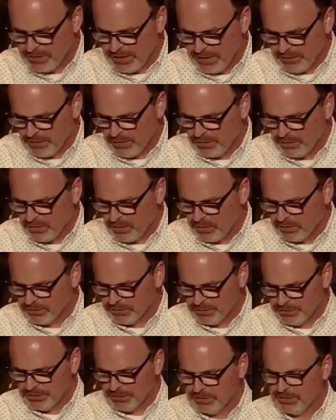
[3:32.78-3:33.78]
in their
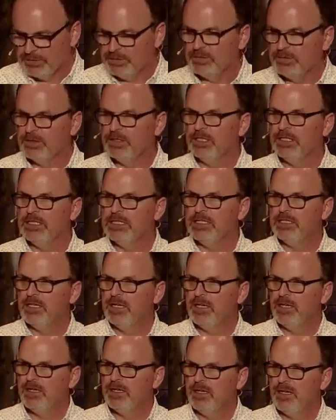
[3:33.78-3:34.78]
culture.
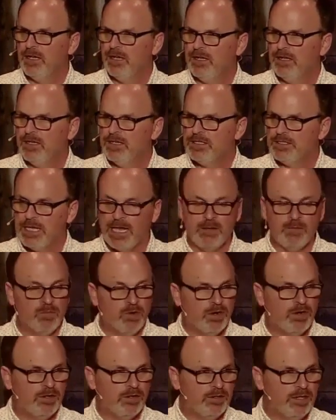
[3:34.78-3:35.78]

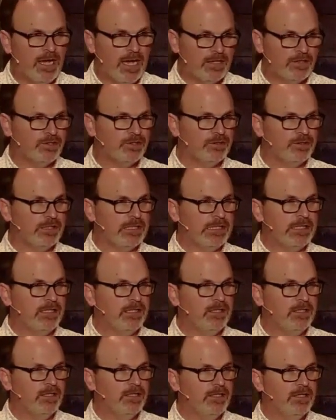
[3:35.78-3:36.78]
Tamar actually
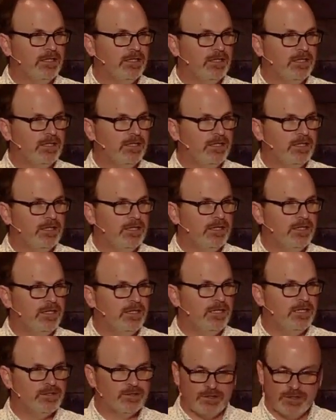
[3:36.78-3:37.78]

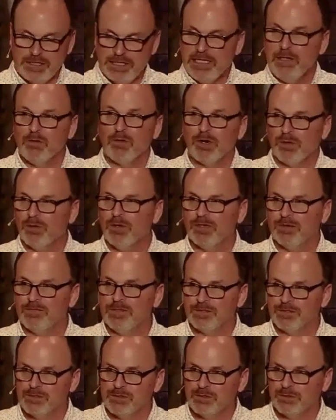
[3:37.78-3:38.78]
is the hero of the
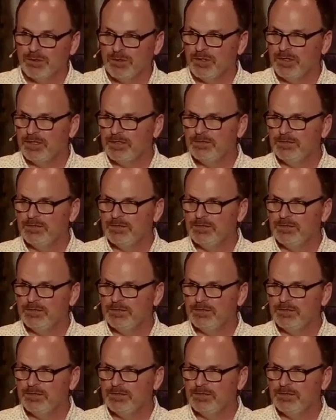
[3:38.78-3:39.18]
story,